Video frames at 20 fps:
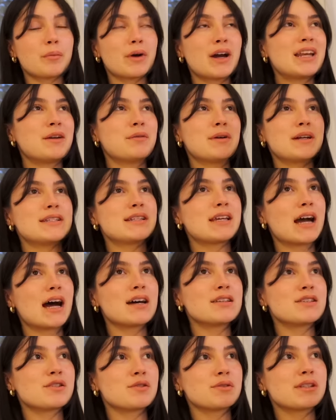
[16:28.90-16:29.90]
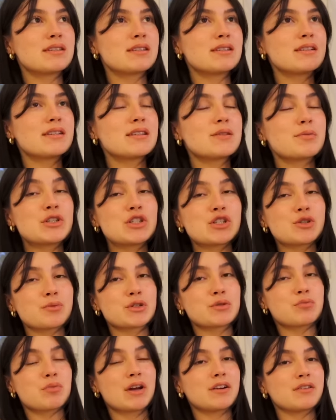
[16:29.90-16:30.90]
But anyways, yeah, so since it's been so
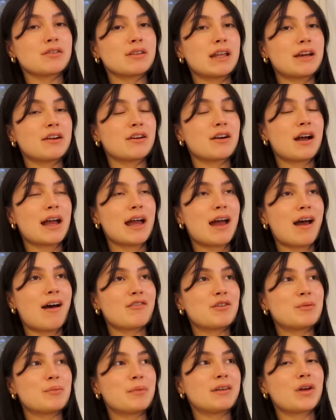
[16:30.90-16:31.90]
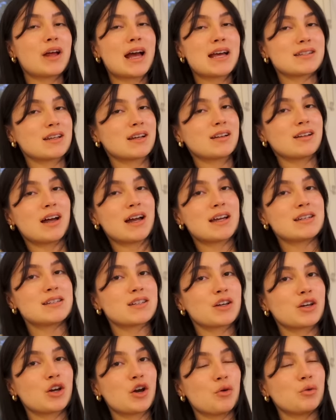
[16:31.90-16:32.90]
much brighter later, I haven't been as inclined
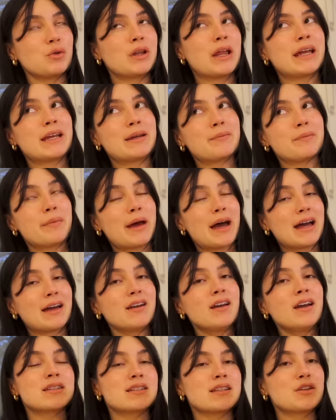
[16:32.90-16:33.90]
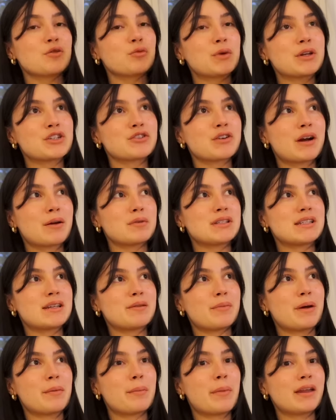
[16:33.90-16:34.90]
to go lay in bed, because in the winter I was
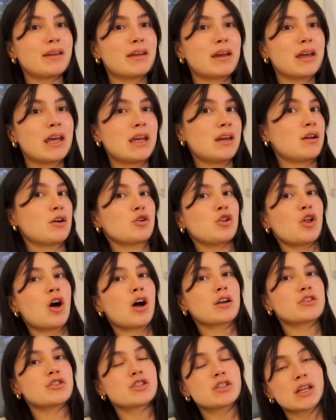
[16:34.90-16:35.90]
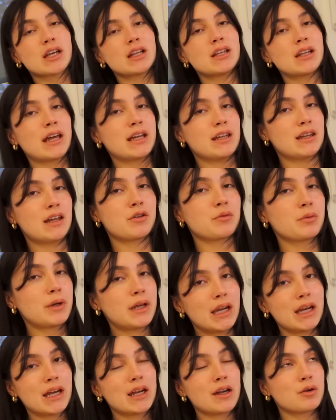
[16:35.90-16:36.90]
in bed by like 8 o'clock, just like laying there
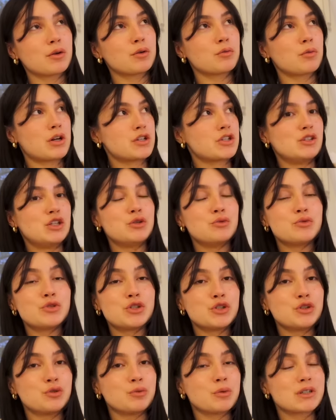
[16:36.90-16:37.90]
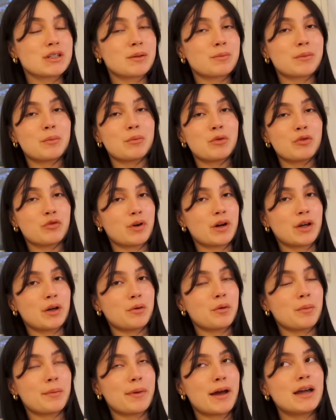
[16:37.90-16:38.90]
reading or watching YouTube or something before I
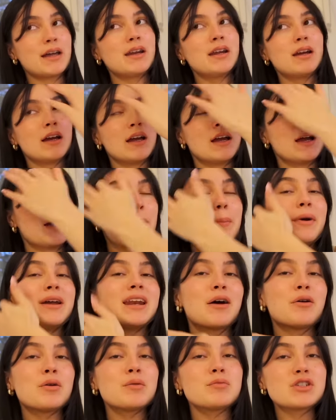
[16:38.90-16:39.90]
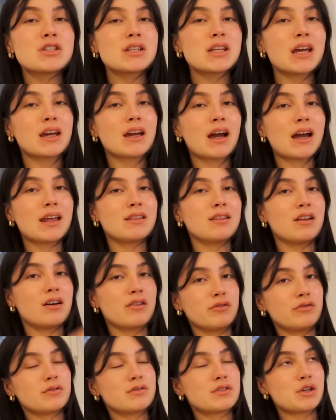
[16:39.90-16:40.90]
go to bed. But now I'm just like, I
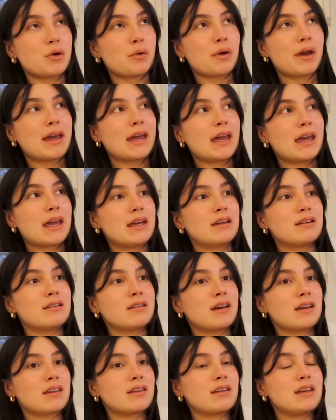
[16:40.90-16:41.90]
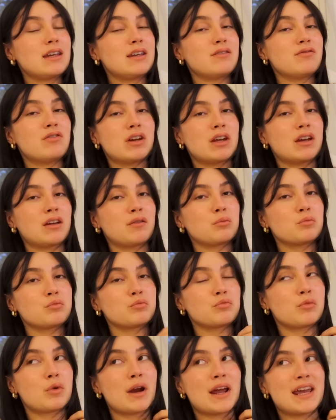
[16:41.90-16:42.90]
love soaking in like the evening
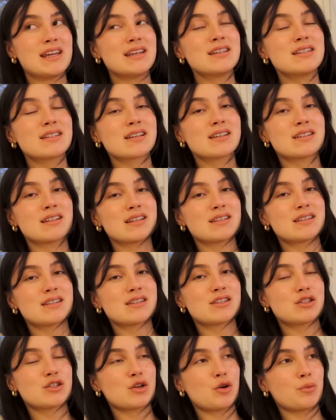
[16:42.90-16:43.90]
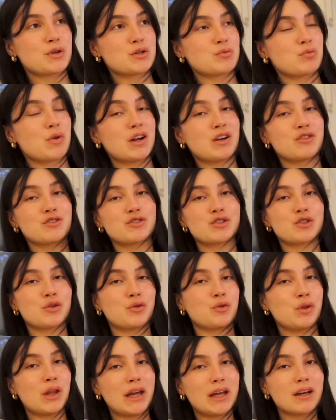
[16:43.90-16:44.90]
rays because it's so much brighter
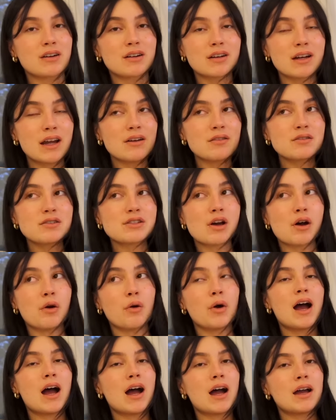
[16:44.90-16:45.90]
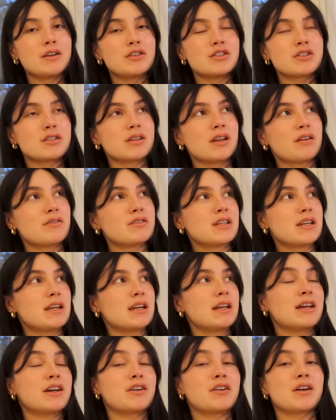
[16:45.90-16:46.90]
so later now. So I just love
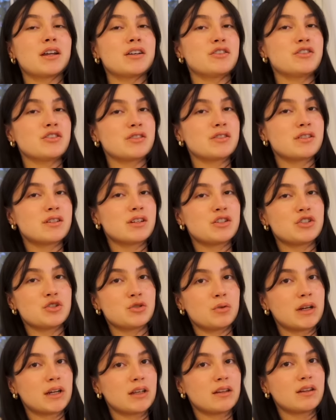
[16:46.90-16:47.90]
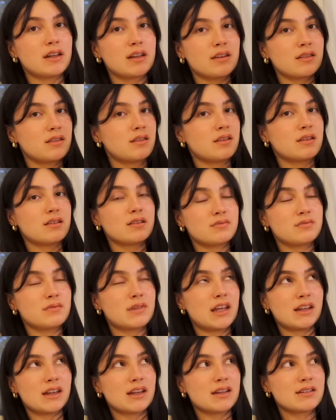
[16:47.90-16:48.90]
sitting here and just enjoying like the
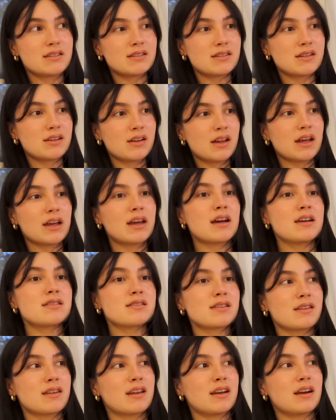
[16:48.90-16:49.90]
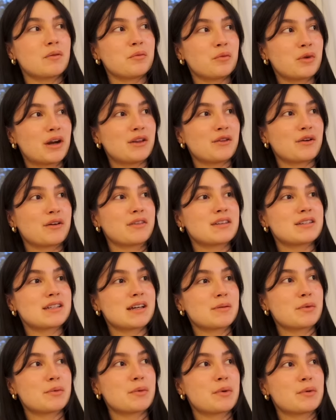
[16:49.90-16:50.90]
daylight still, I guess. And then when I look at the
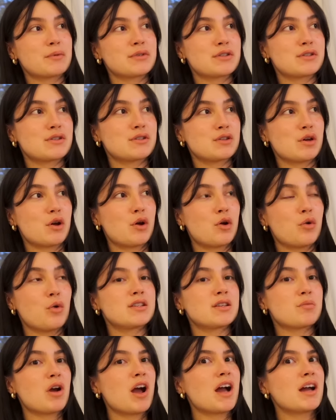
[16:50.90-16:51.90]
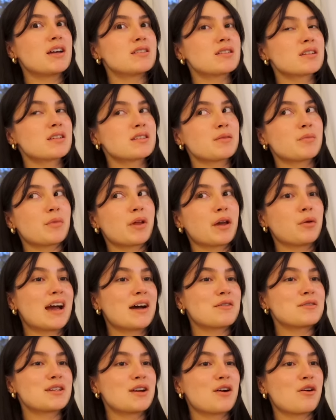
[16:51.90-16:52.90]
time, I'm always so surprised because I'm like,
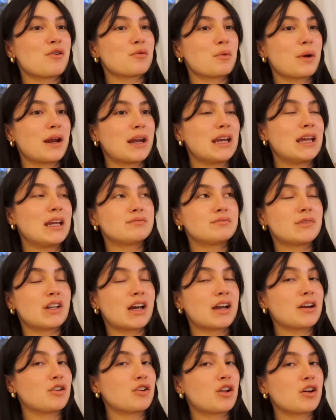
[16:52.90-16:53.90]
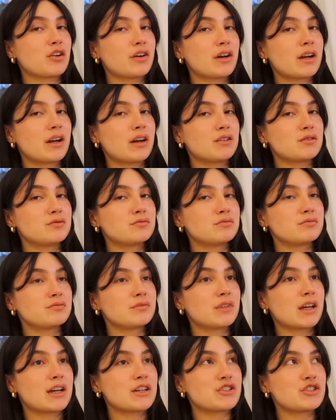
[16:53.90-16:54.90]
how is it already 9 o'clock right now?
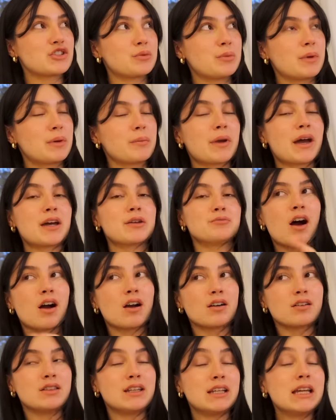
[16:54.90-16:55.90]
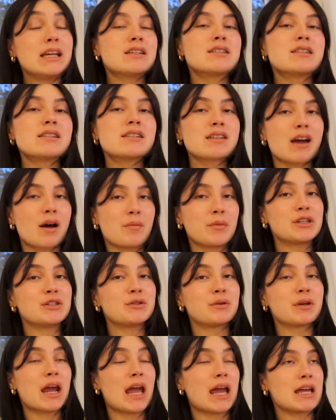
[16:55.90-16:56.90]
Like, I should be in bed. Our lease is coming
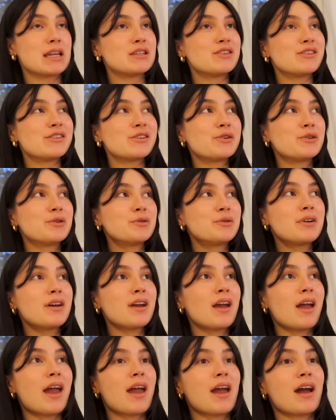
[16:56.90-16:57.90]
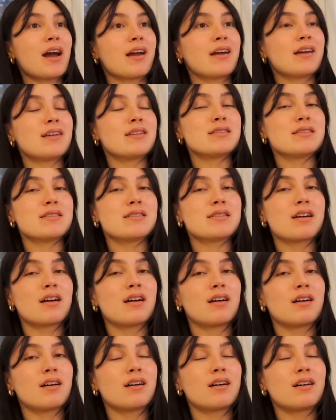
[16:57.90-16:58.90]
to an end soon, and
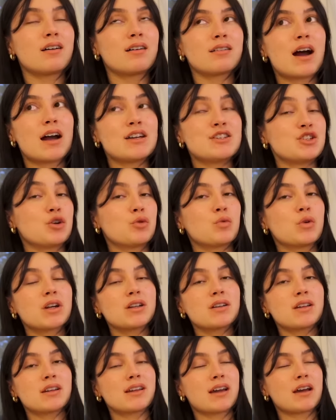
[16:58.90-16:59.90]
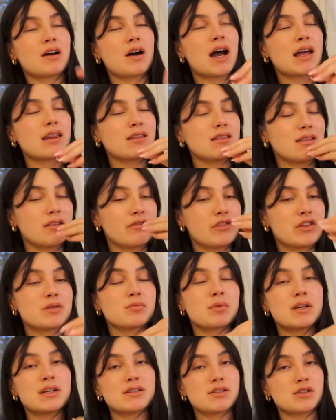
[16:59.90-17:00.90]
I don't want to, like, I love this
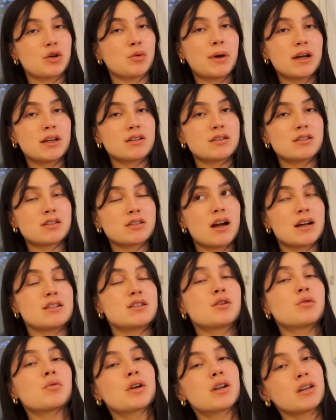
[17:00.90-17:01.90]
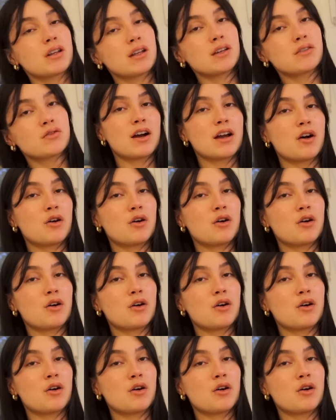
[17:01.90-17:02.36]
place so much, I don't want to leave. I